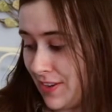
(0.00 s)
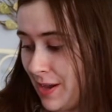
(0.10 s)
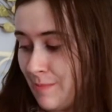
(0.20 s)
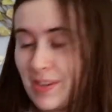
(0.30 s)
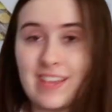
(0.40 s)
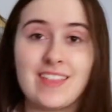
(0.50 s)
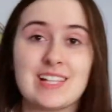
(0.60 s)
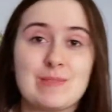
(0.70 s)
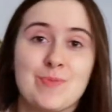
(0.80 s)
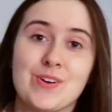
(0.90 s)
a company that
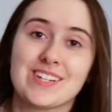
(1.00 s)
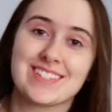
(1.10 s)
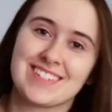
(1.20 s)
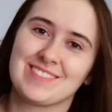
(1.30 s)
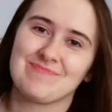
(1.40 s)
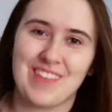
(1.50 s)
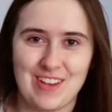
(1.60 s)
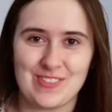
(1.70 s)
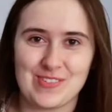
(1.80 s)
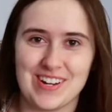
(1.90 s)
supports
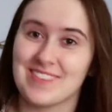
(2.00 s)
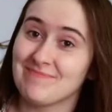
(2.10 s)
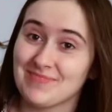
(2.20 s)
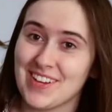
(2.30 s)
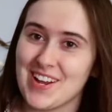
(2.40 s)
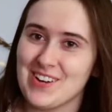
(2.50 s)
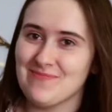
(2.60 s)
everyone, you know?